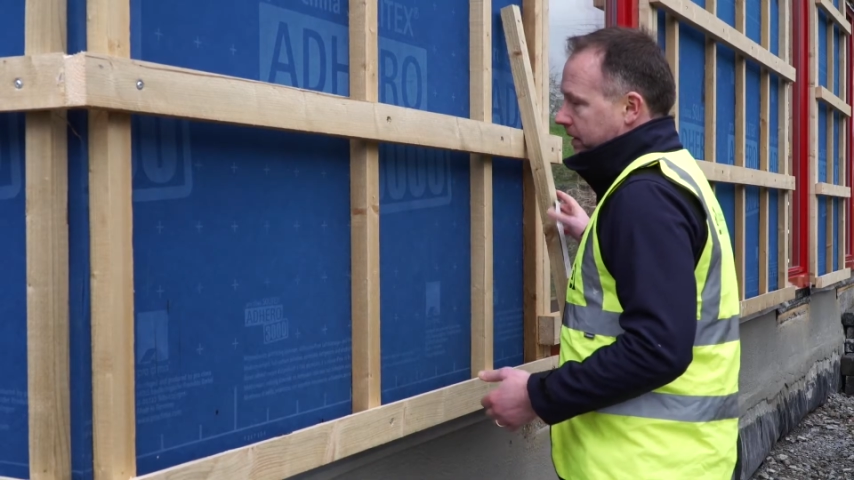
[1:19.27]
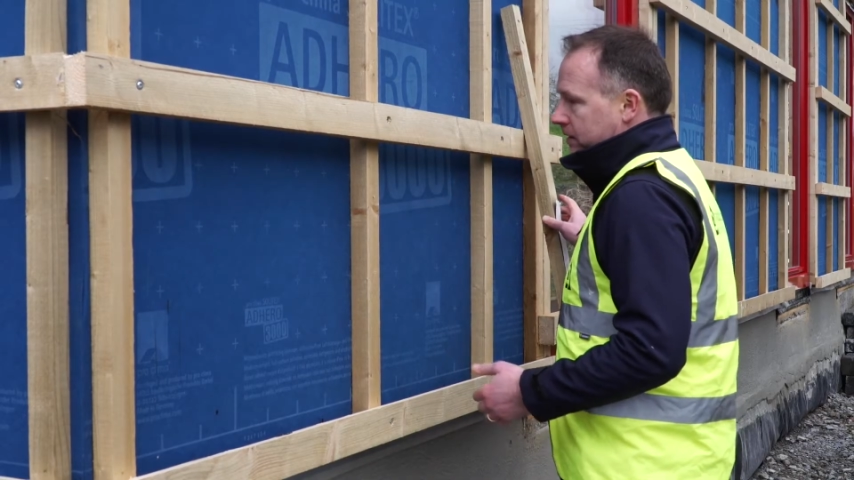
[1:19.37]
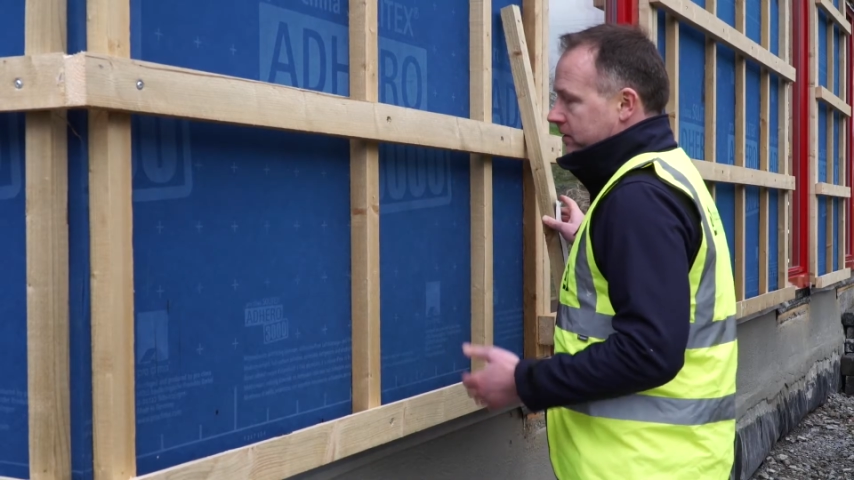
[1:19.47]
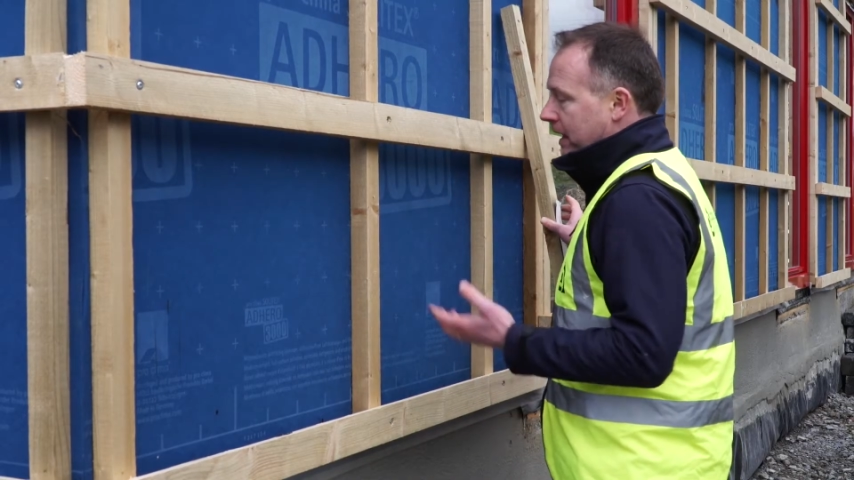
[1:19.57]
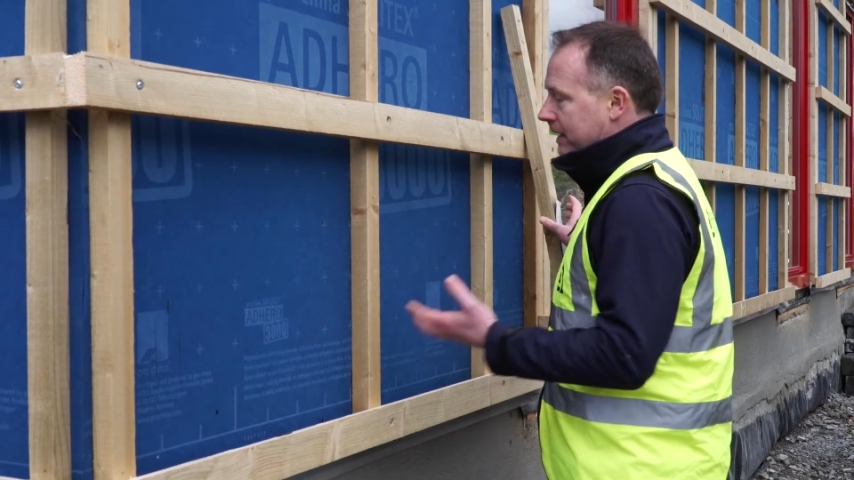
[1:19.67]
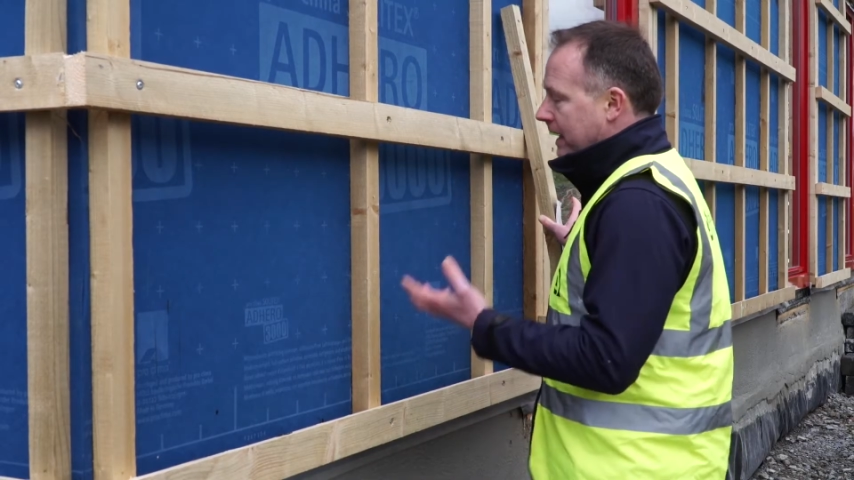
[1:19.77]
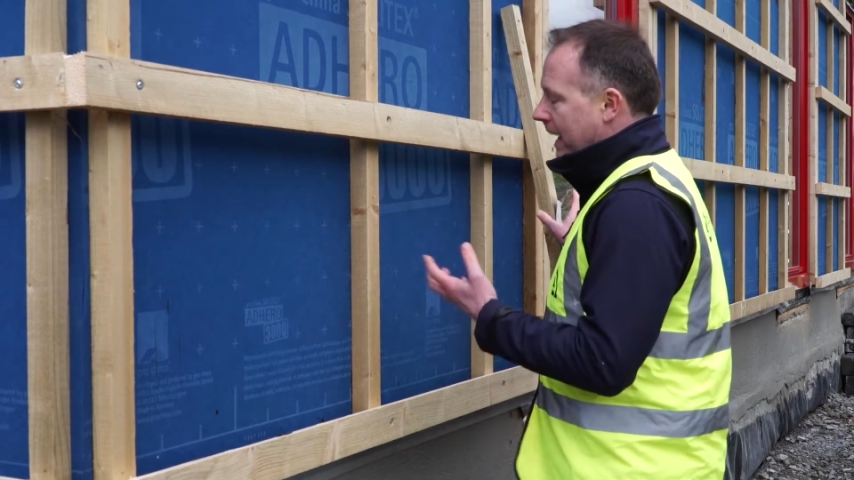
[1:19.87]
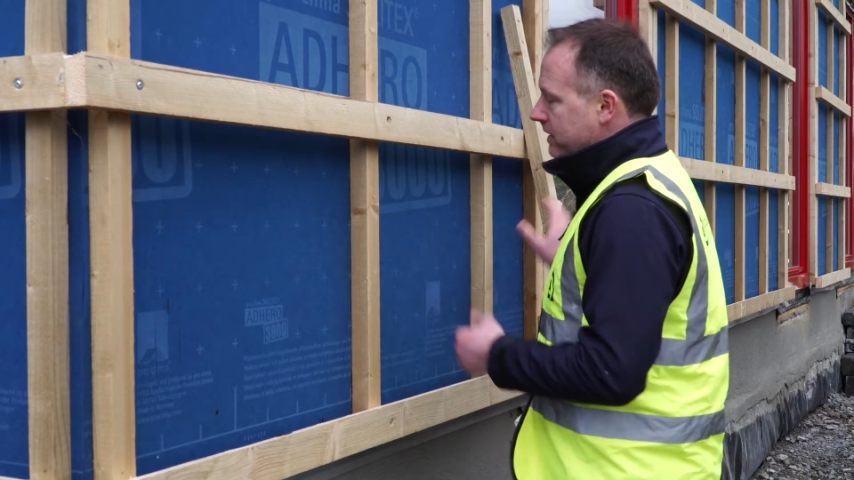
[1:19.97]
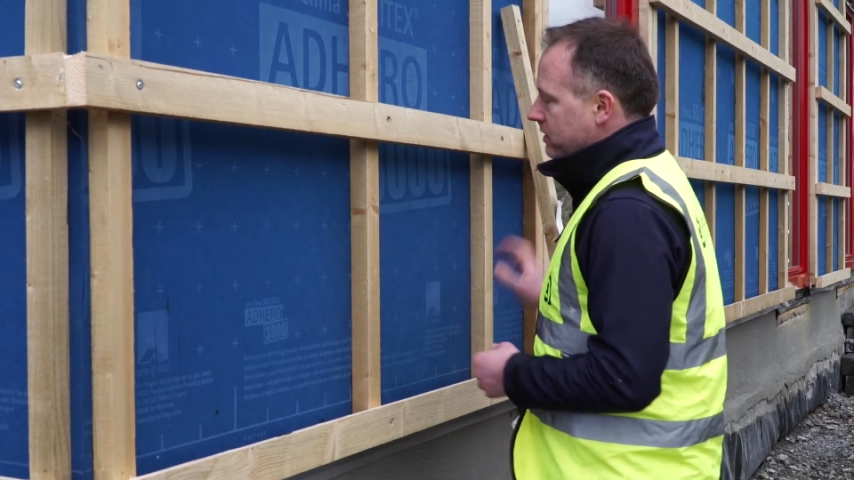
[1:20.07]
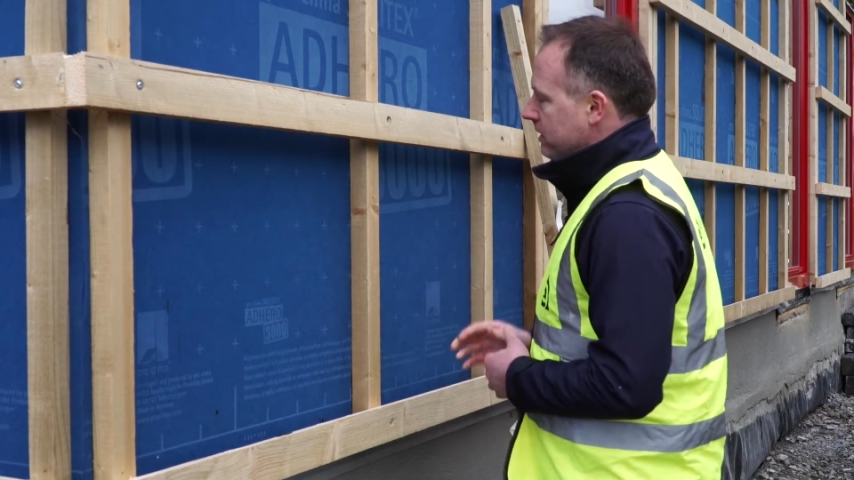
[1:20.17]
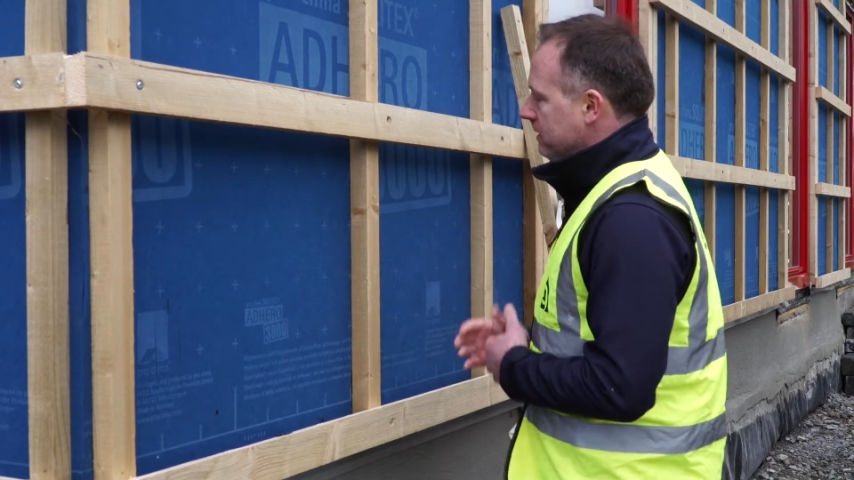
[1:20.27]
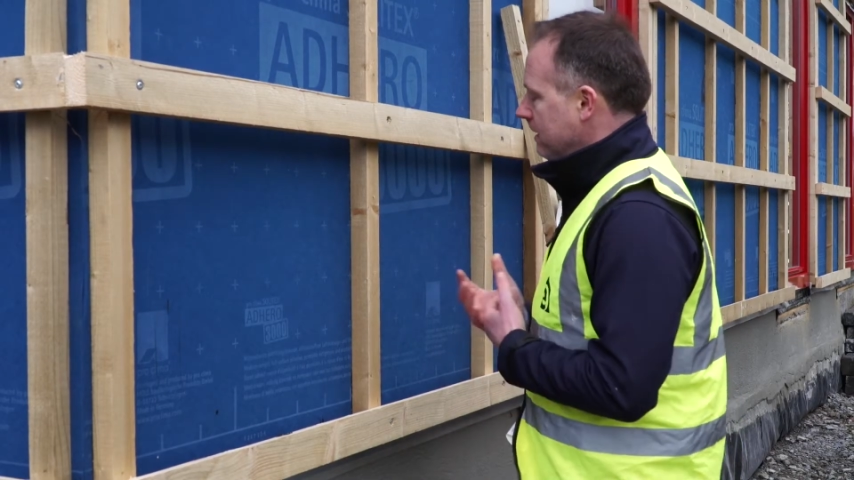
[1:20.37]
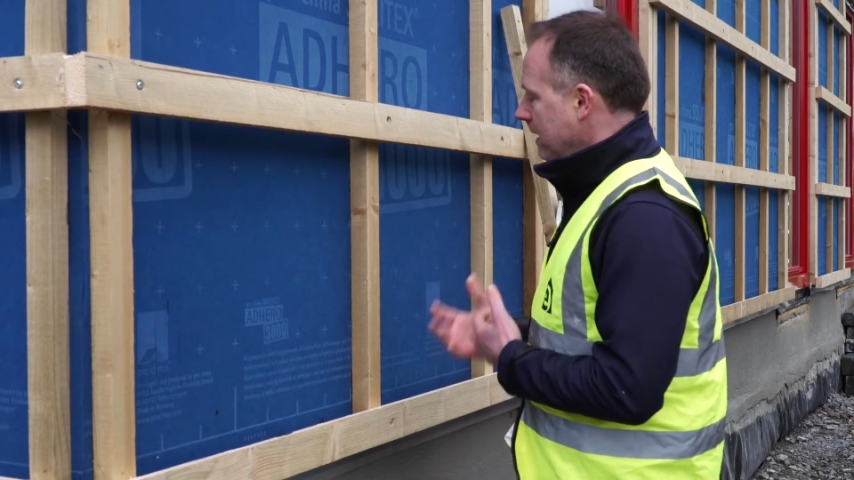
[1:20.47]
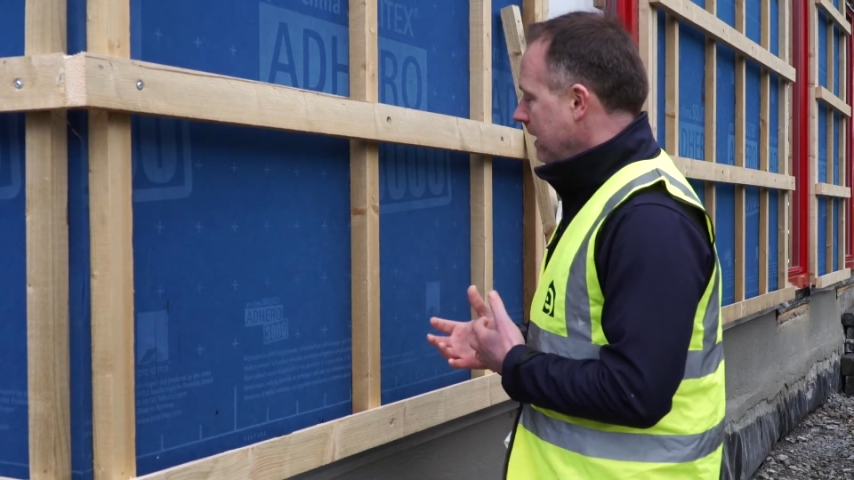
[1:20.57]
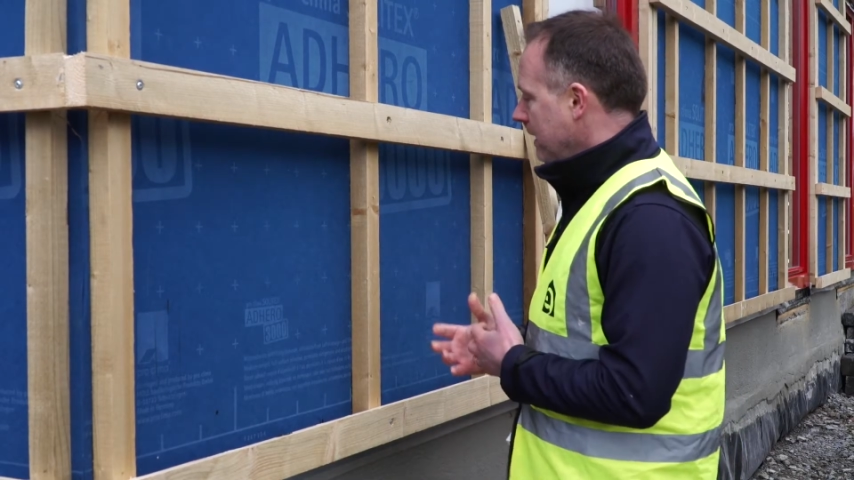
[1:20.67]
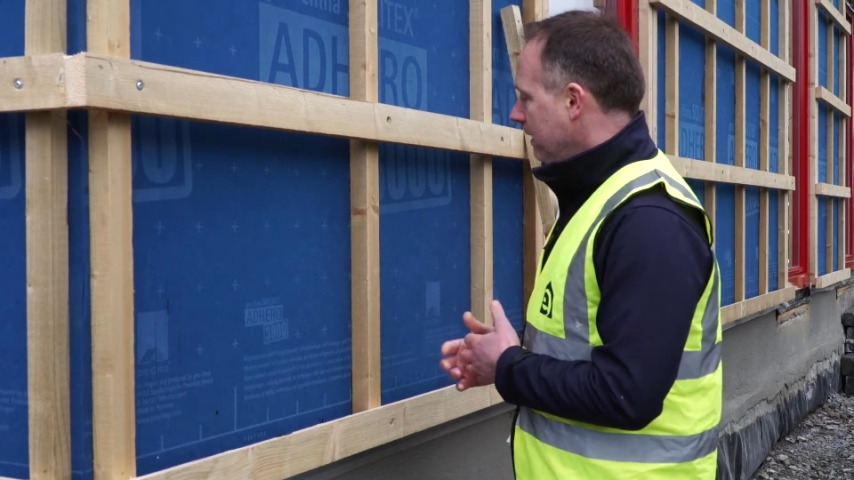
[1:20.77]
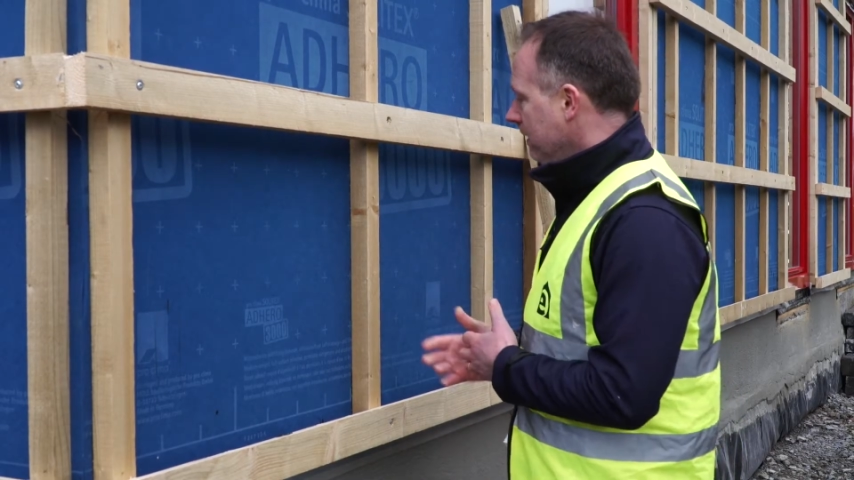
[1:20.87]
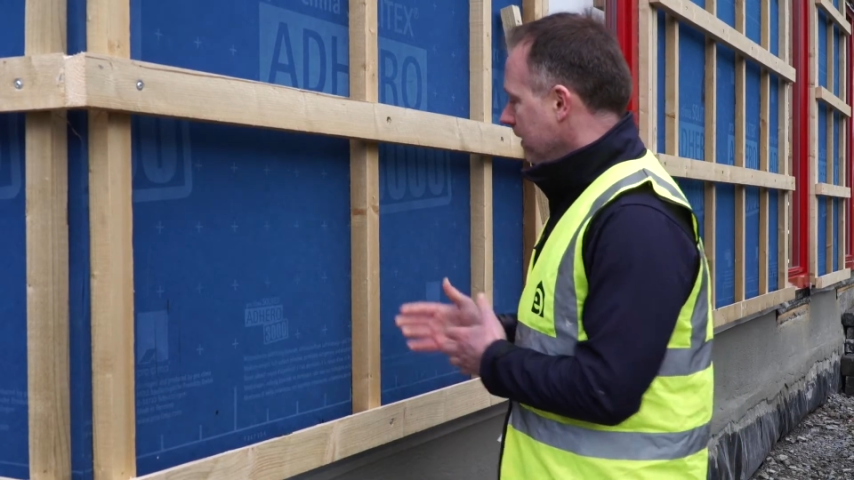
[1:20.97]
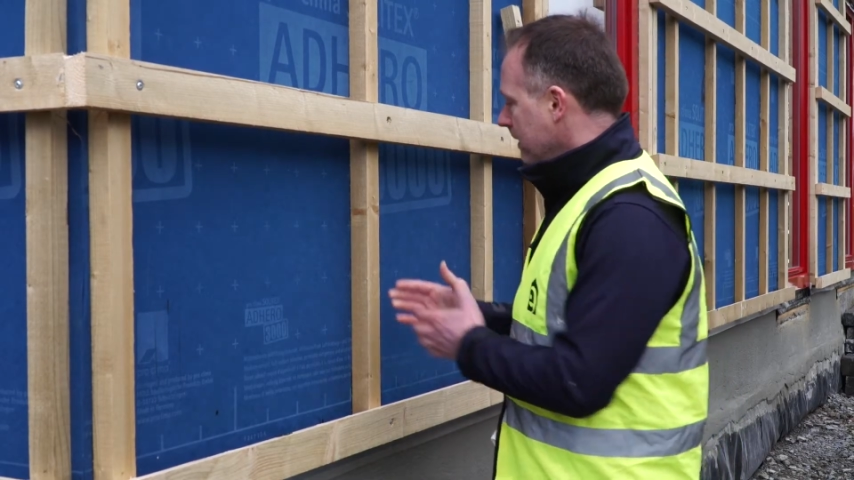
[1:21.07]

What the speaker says: So that catches the nail